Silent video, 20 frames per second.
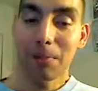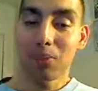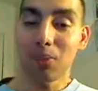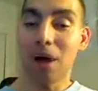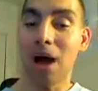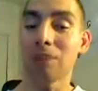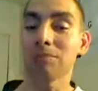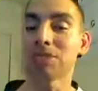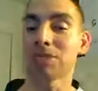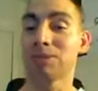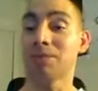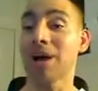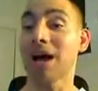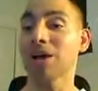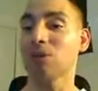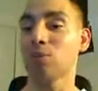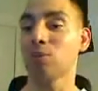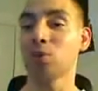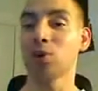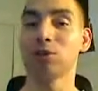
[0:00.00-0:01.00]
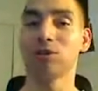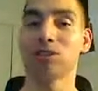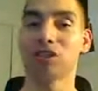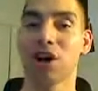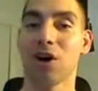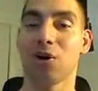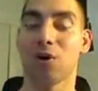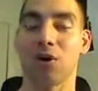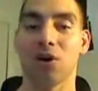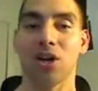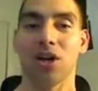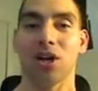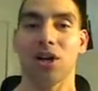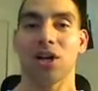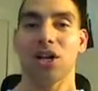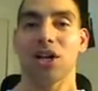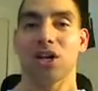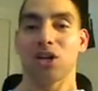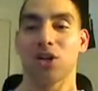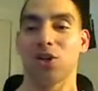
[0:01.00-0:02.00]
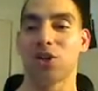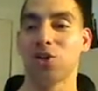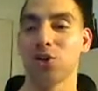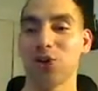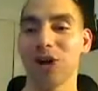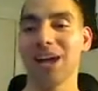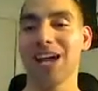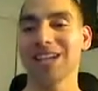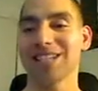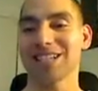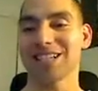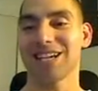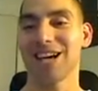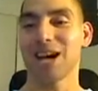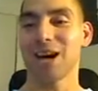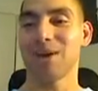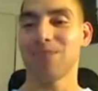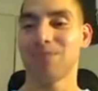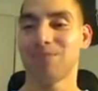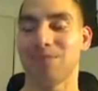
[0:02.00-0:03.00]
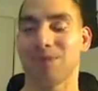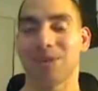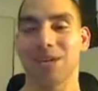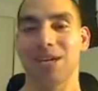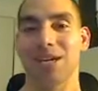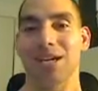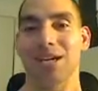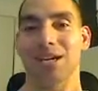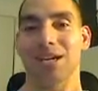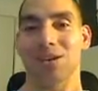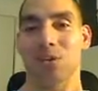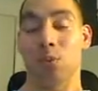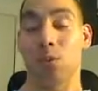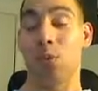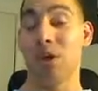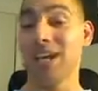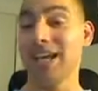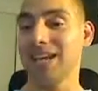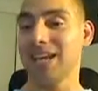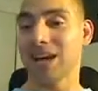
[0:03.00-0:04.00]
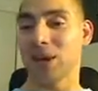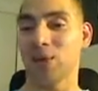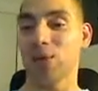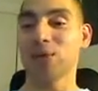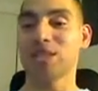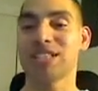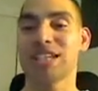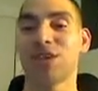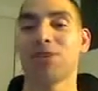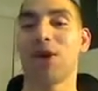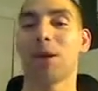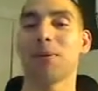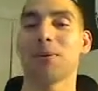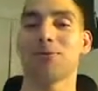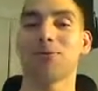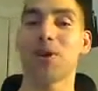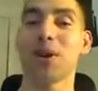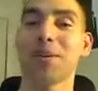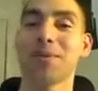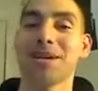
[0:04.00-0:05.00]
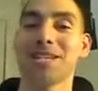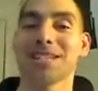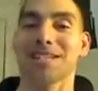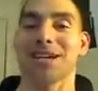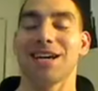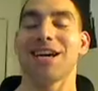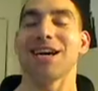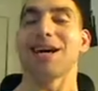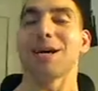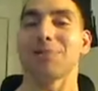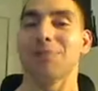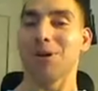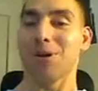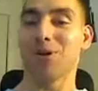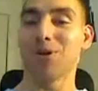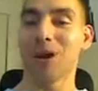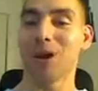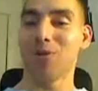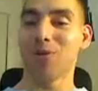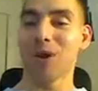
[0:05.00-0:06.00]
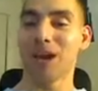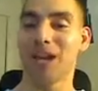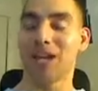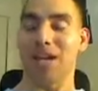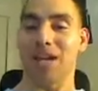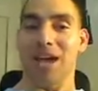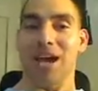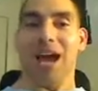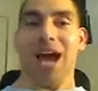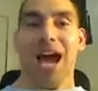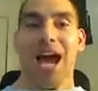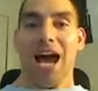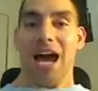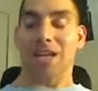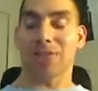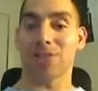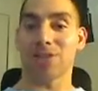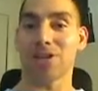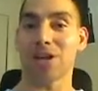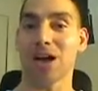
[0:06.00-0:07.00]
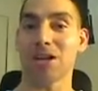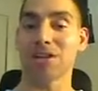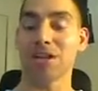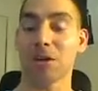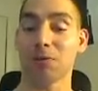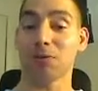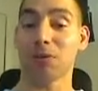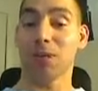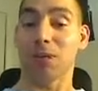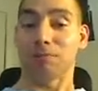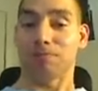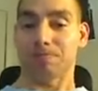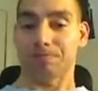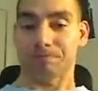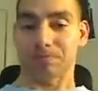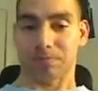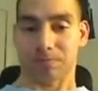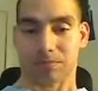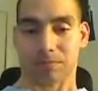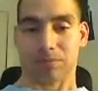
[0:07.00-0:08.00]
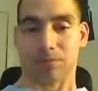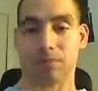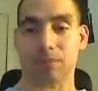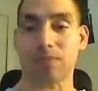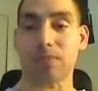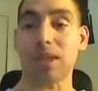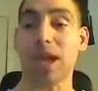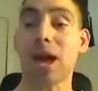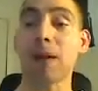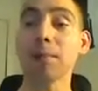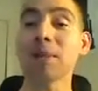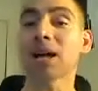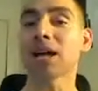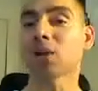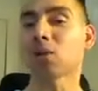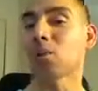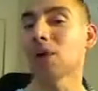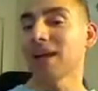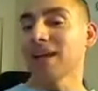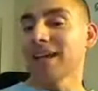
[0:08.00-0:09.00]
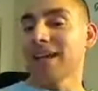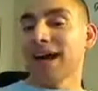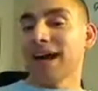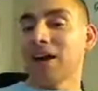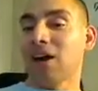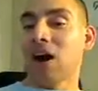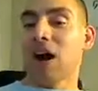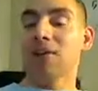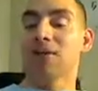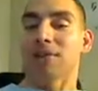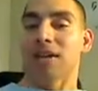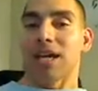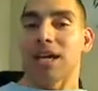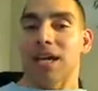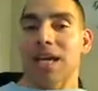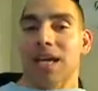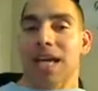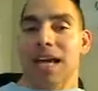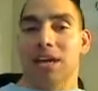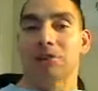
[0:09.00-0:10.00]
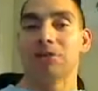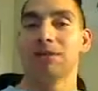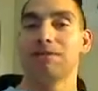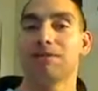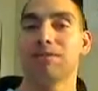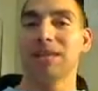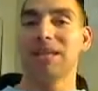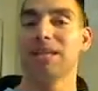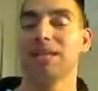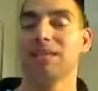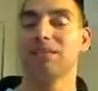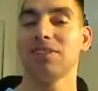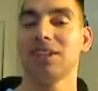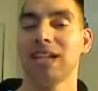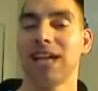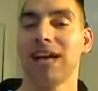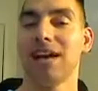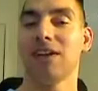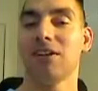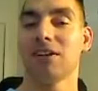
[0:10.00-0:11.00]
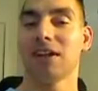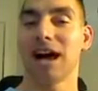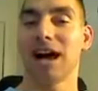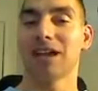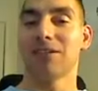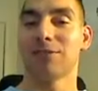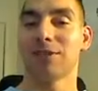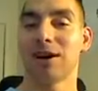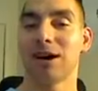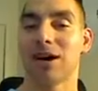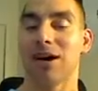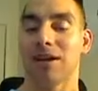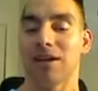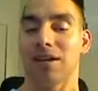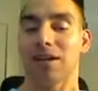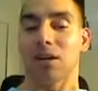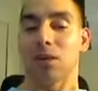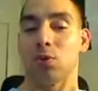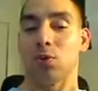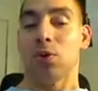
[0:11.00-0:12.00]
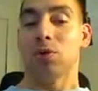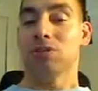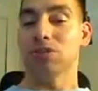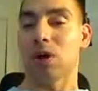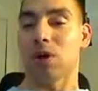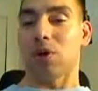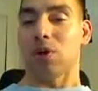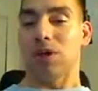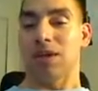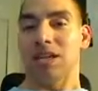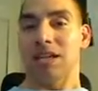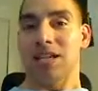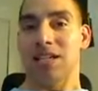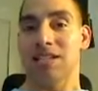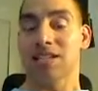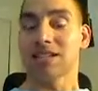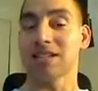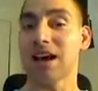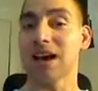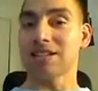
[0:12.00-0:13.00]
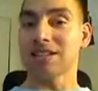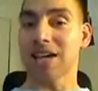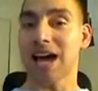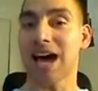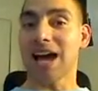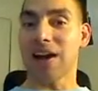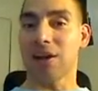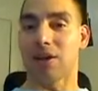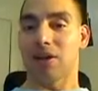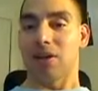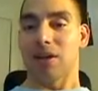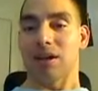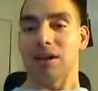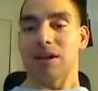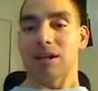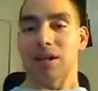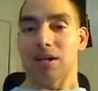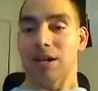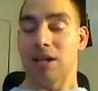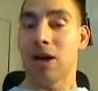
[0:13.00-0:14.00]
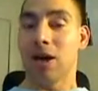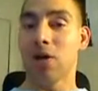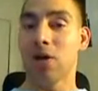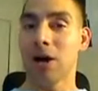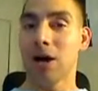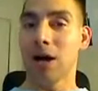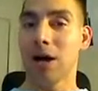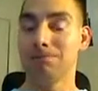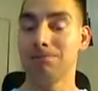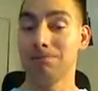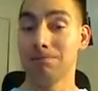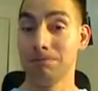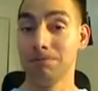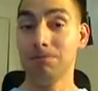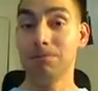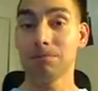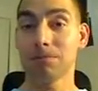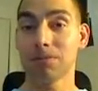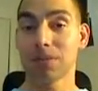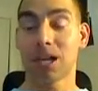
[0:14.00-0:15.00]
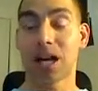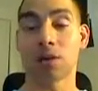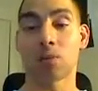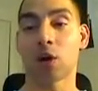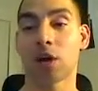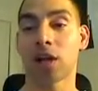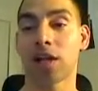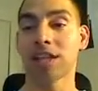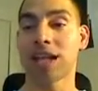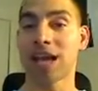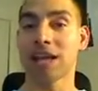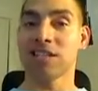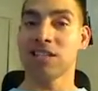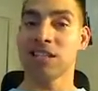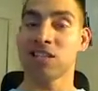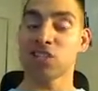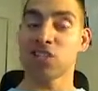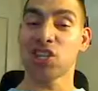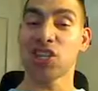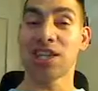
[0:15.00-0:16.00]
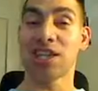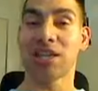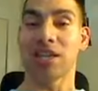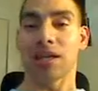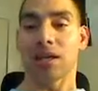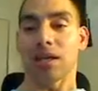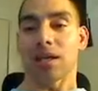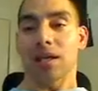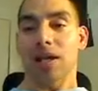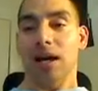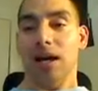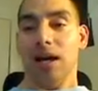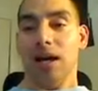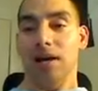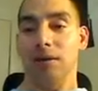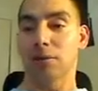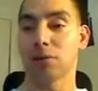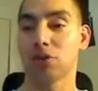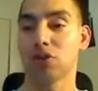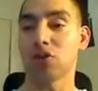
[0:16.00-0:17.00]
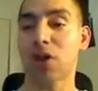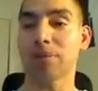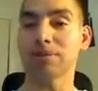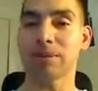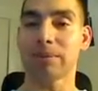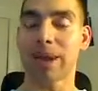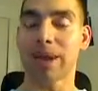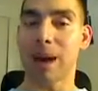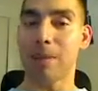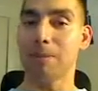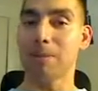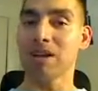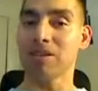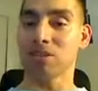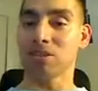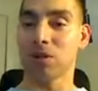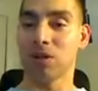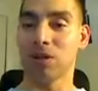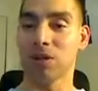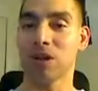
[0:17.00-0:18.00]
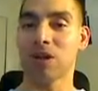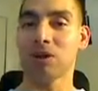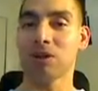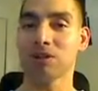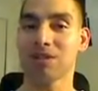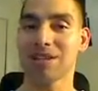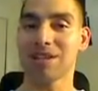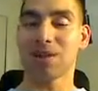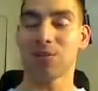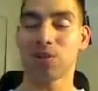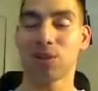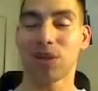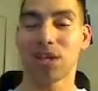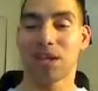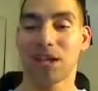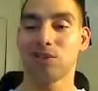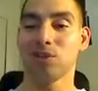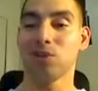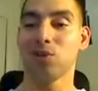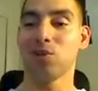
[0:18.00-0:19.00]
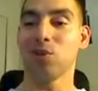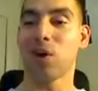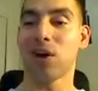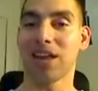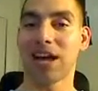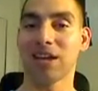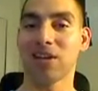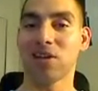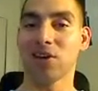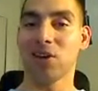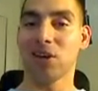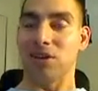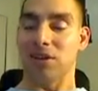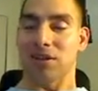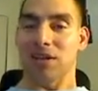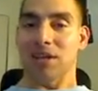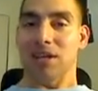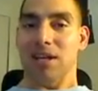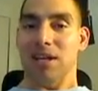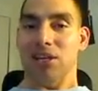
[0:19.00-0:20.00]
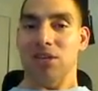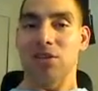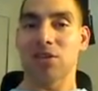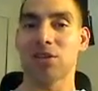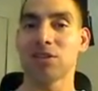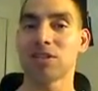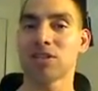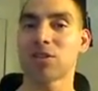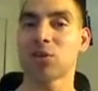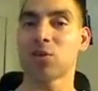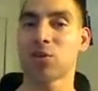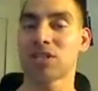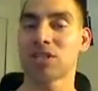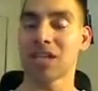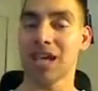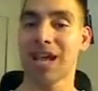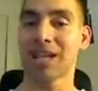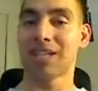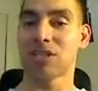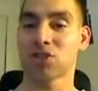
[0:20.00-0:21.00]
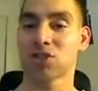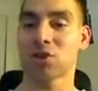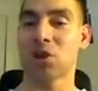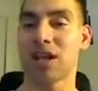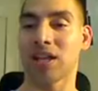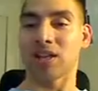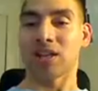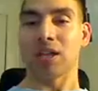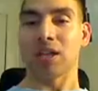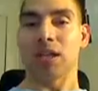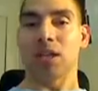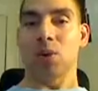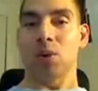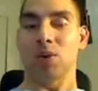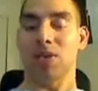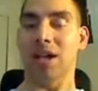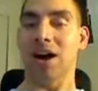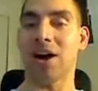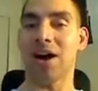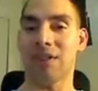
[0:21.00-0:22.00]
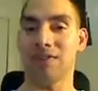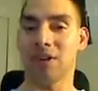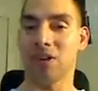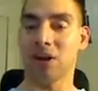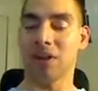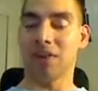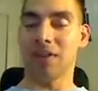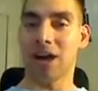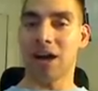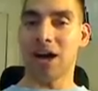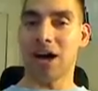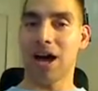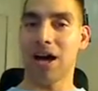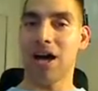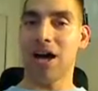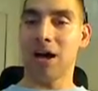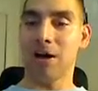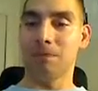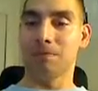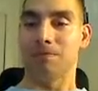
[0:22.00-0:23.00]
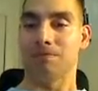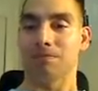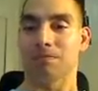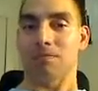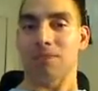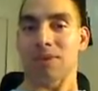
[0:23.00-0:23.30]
props to Mike Russo. Great win. I wouldn't say great performance, but great win. As for Todd Duffy, I'm not going to write the guy off. He was beating the living hell out of Russo. He just got tired. Got to work on that conditioning. Drop some of that muscle. It's not really going to do you all that good. You can still retain strength without having all the